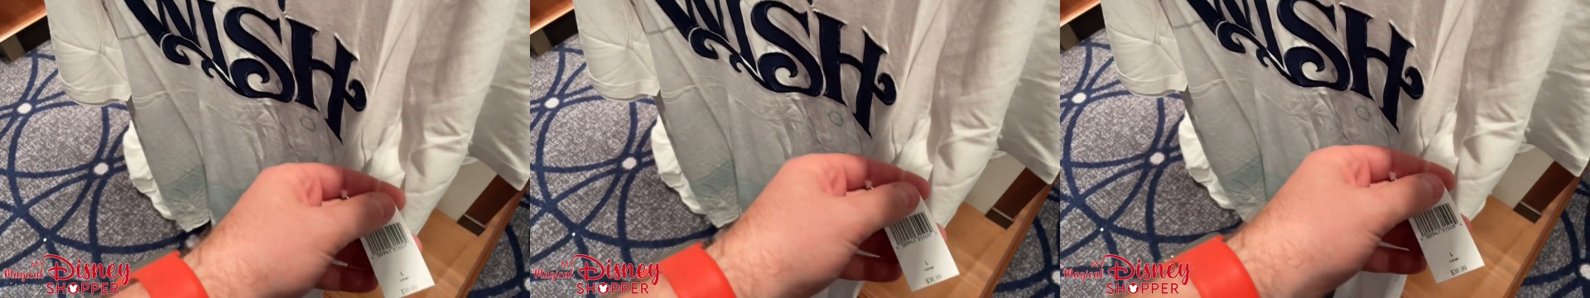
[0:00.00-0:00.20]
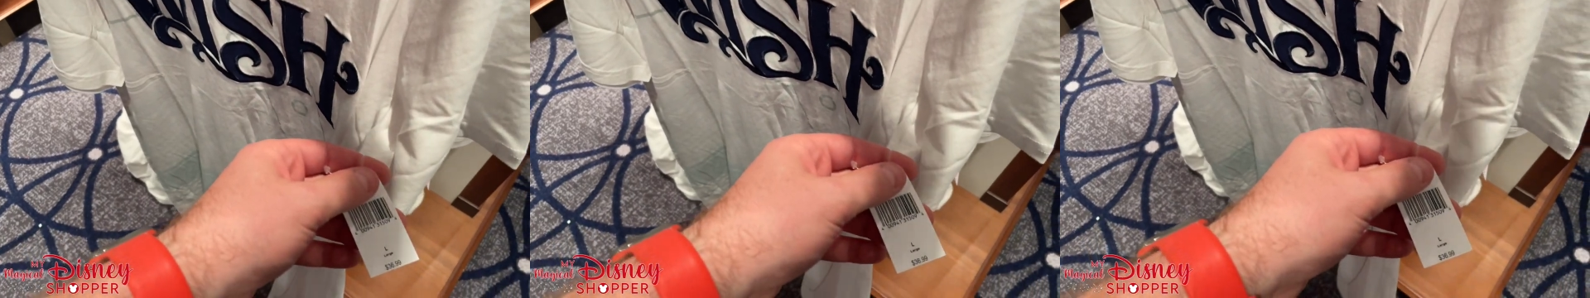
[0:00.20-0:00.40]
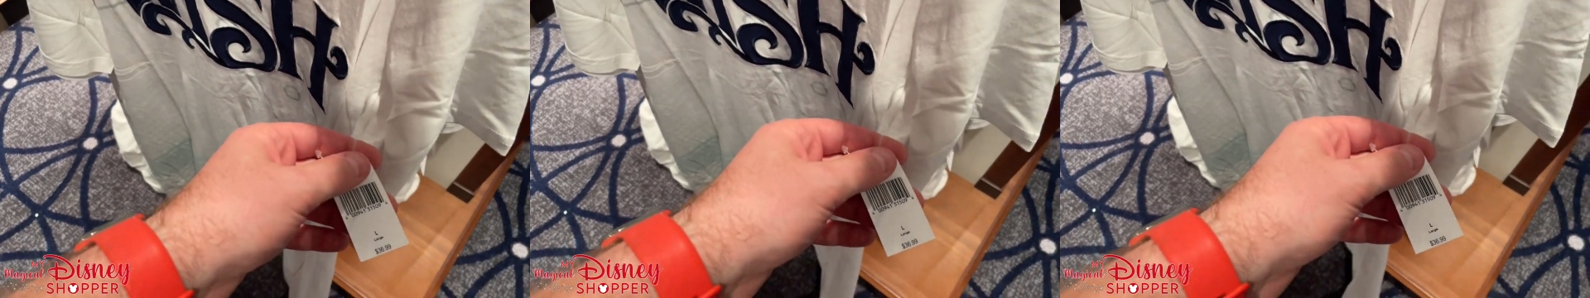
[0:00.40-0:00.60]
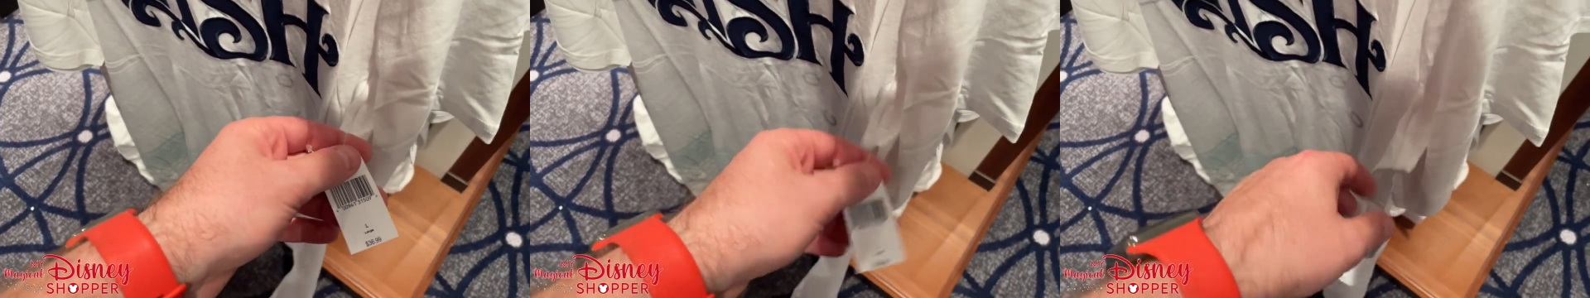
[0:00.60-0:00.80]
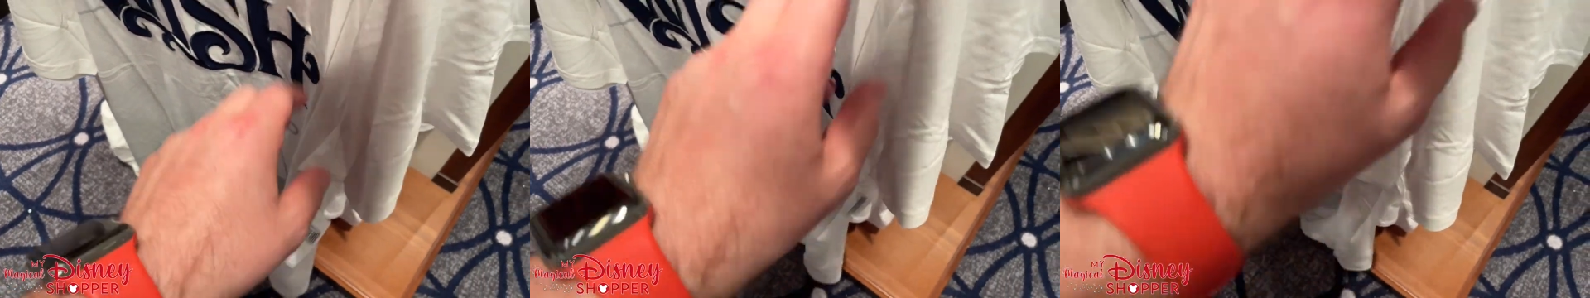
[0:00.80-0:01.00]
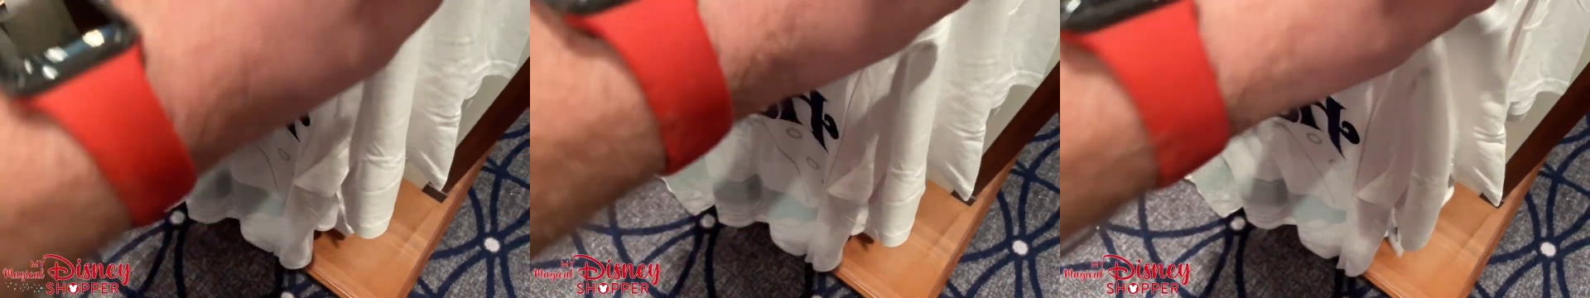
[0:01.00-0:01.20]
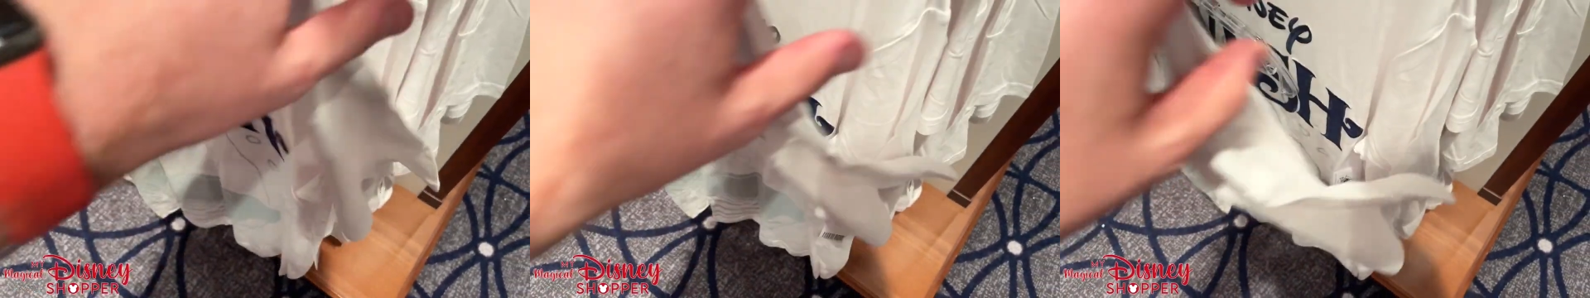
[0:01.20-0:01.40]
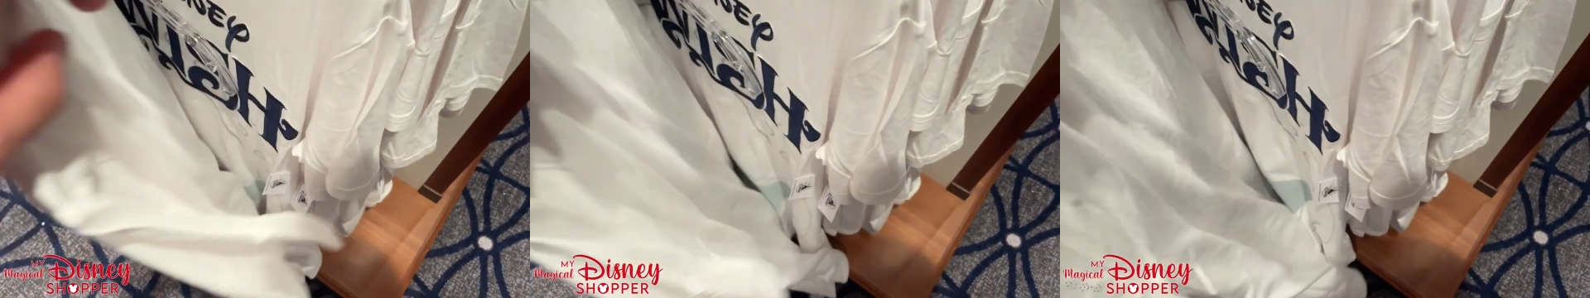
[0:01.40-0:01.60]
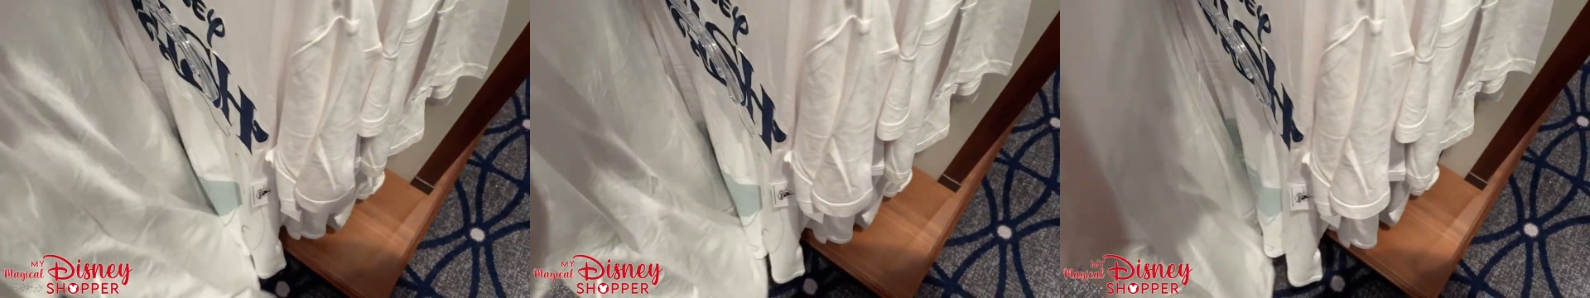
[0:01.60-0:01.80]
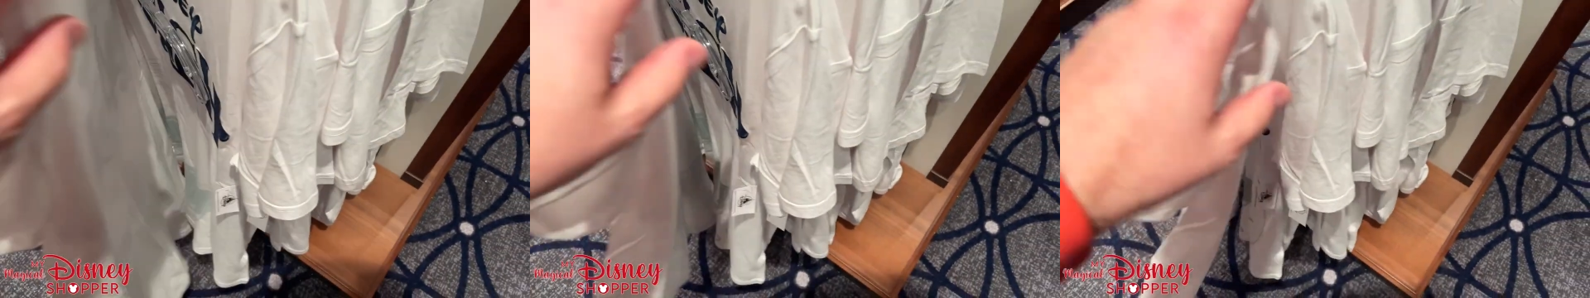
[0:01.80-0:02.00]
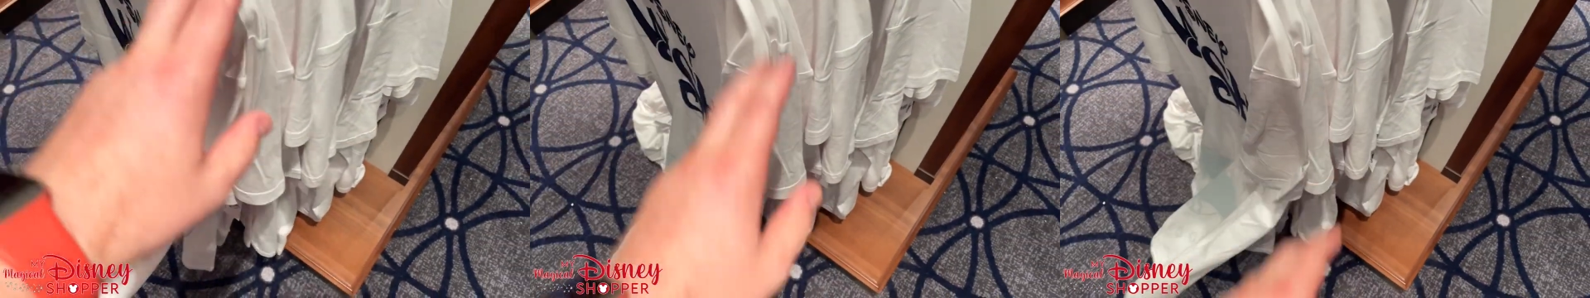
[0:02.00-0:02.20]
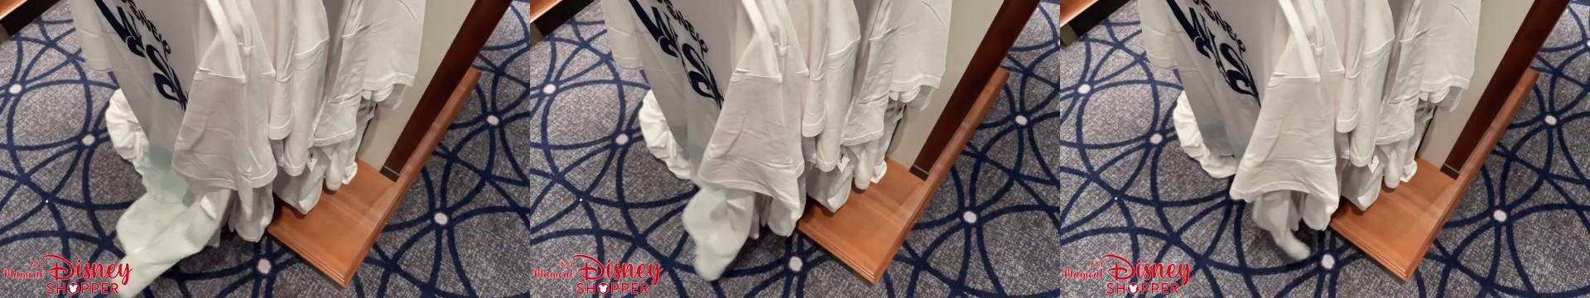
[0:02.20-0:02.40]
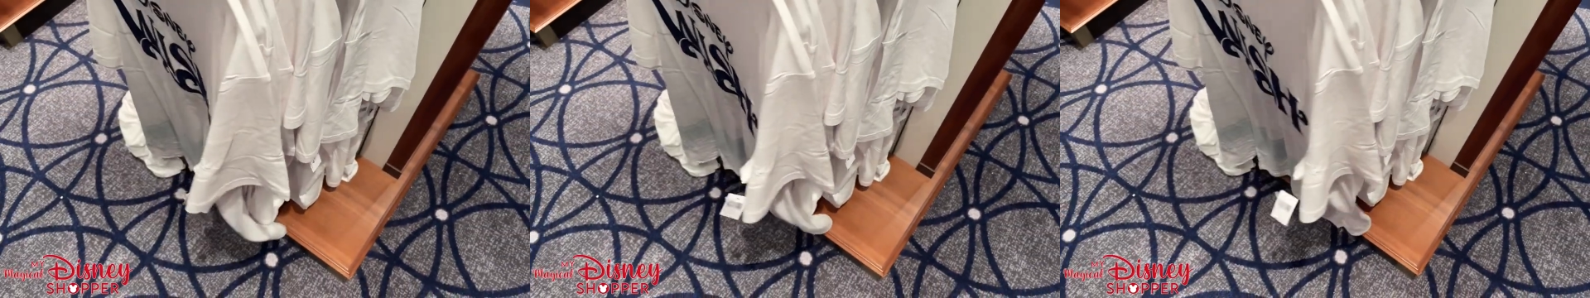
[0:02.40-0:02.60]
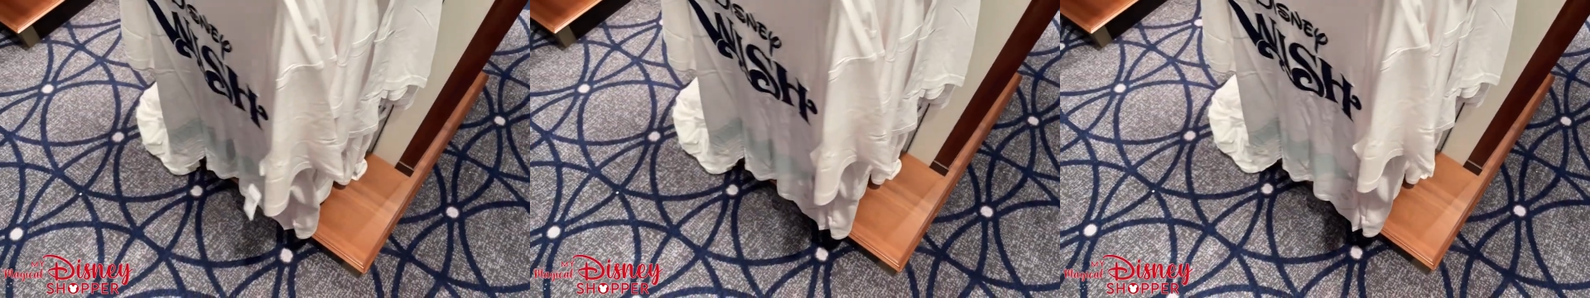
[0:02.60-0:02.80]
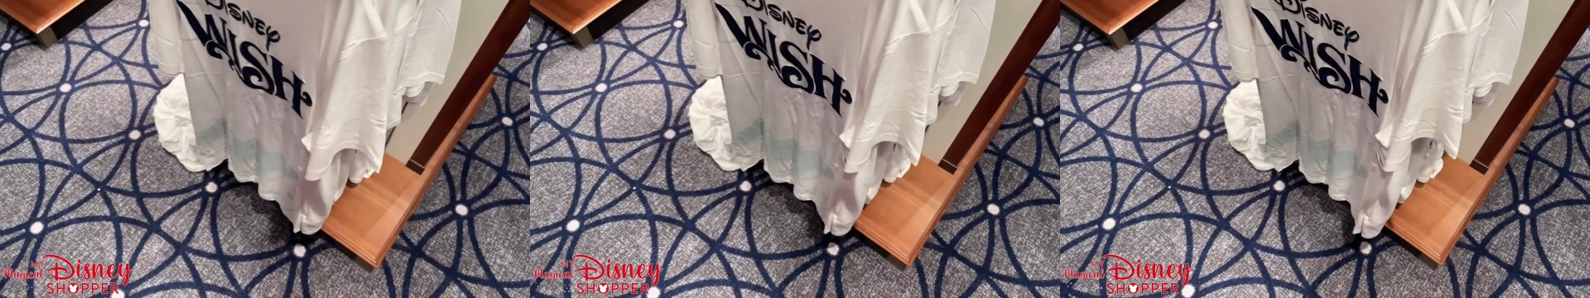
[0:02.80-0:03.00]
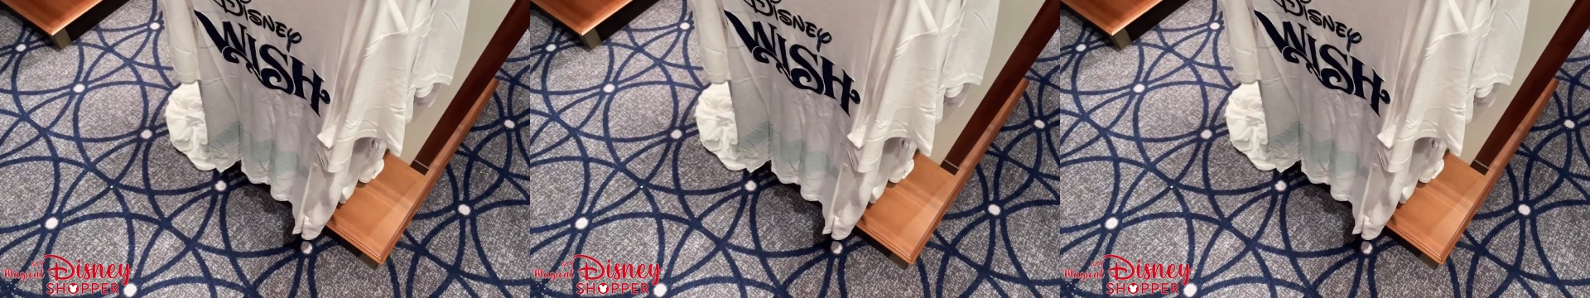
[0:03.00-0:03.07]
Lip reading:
(no speaker visible)